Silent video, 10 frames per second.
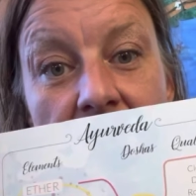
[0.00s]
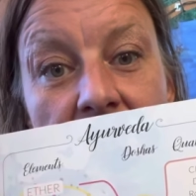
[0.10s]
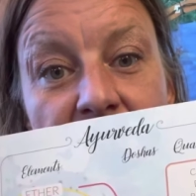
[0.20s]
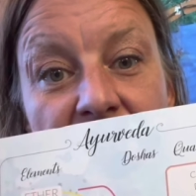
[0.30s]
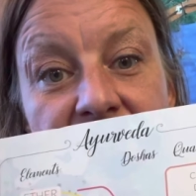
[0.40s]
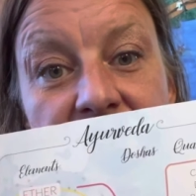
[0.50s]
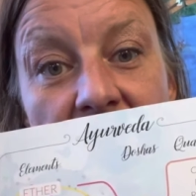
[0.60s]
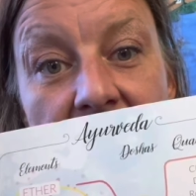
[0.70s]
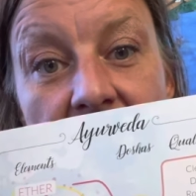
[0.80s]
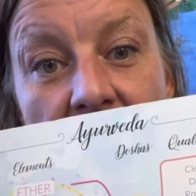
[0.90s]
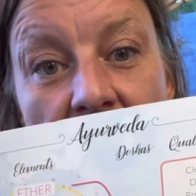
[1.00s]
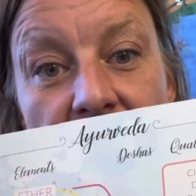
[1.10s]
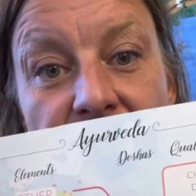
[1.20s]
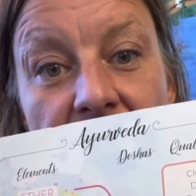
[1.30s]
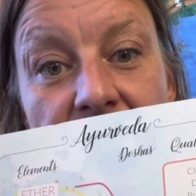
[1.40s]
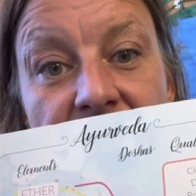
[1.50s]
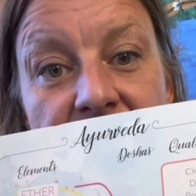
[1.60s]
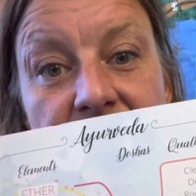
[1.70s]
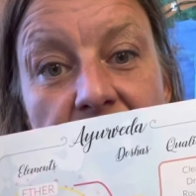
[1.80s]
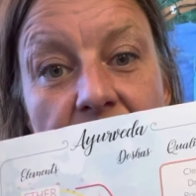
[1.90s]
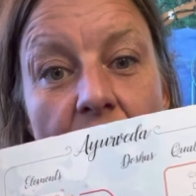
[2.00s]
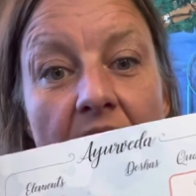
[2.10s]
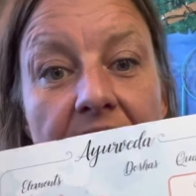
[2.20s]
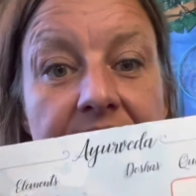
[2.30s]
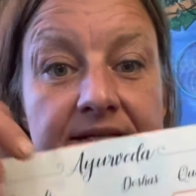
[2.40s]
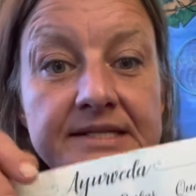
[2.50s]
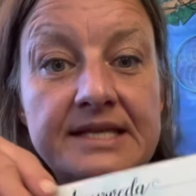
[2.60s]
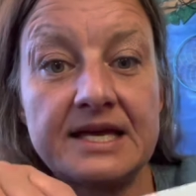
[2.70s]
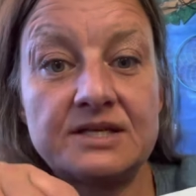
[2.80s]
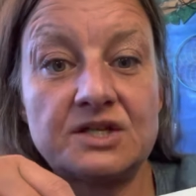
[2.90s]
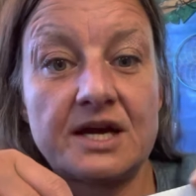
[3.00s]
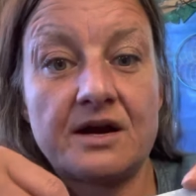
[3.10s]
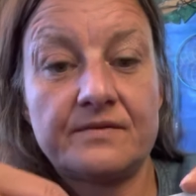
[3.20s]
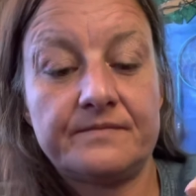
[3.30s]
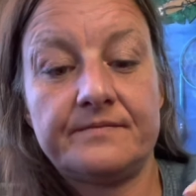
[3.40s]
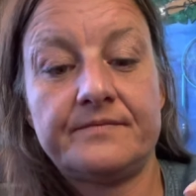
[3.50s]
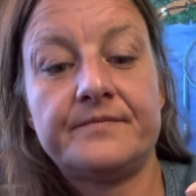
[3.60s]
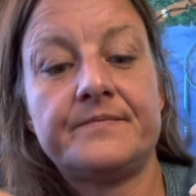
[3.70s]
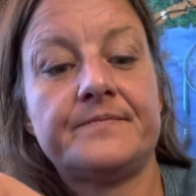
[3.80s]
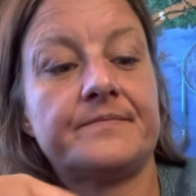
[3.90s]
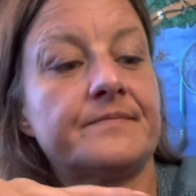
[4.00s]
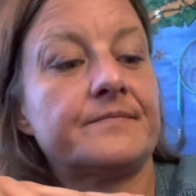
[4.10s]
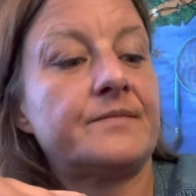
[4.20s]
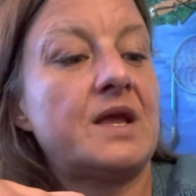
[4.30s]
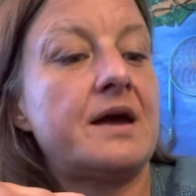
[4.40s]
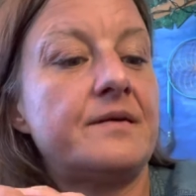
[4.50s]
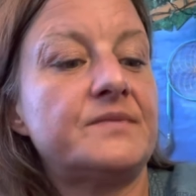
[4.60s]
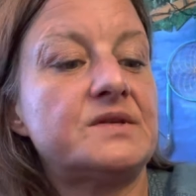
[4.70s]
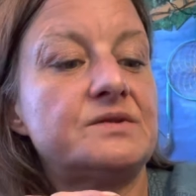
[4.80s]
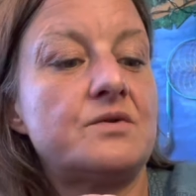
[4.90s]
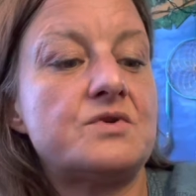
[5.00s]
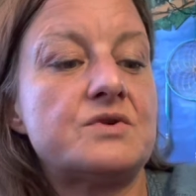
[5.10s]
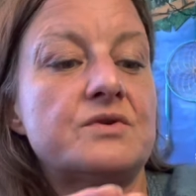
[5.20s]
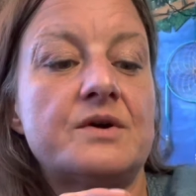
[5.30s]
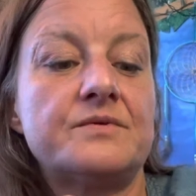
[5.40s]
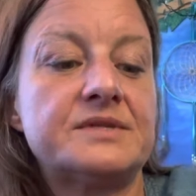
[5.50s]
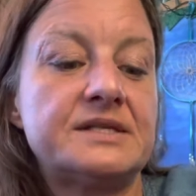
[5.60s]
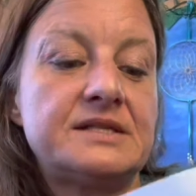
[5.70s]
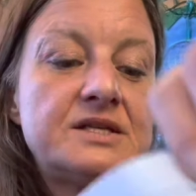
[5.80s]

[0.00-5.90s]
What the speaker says: Pitta and kapha, these are the qualities they share. Okay, so you're going to see